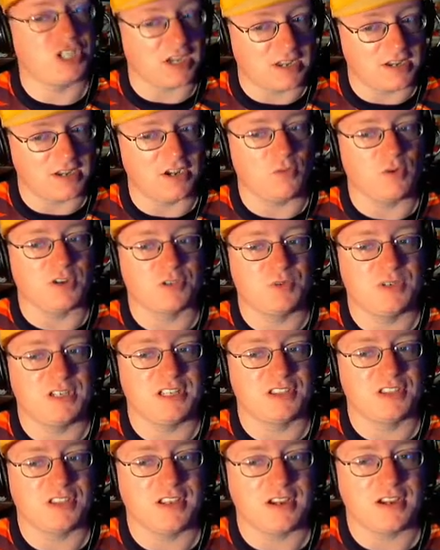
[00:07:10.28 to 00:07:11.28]
it out once we
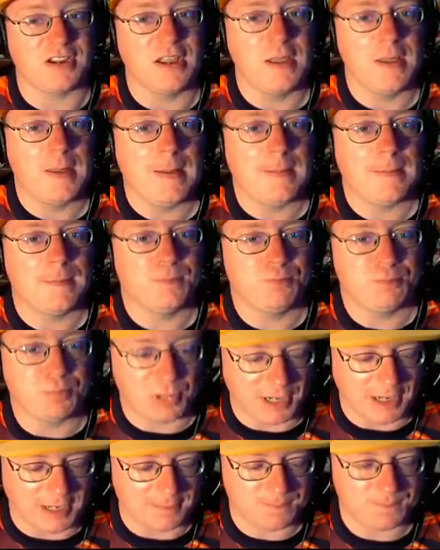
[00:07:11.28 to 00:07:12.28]
get there,
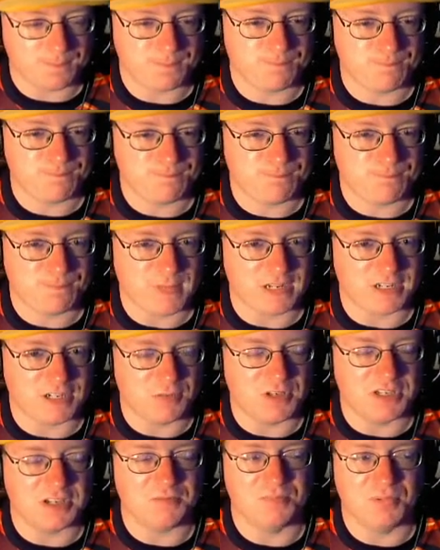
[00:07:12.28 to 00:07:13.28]
but to
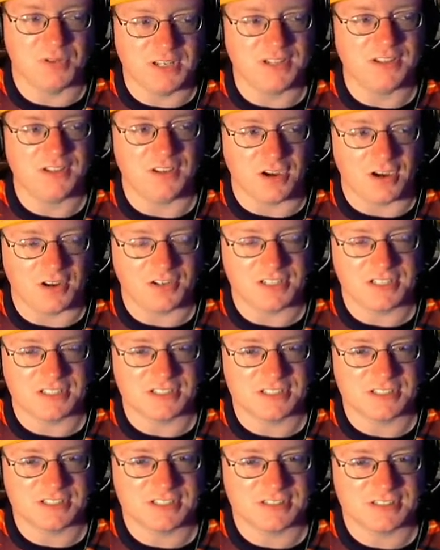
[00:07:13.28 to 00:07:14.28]
be completely
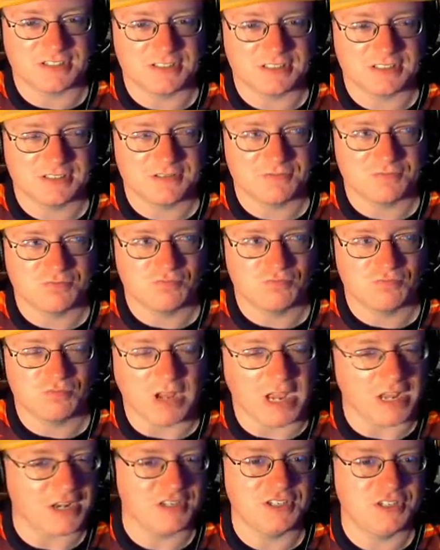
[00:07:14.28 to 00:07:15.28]
honest,
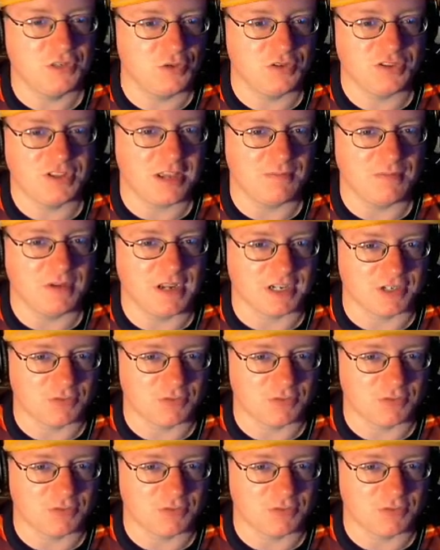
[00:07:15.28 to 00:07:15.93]
I didn't do it that much.